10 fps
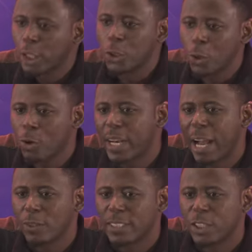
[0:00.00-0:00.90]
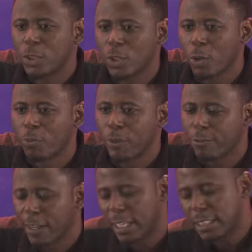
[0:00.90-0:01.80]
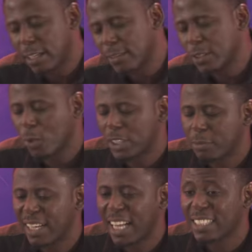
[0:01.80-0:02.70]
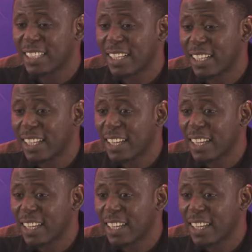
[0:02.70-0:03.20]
Do you know that I was teaching us on financial stewardship and asset?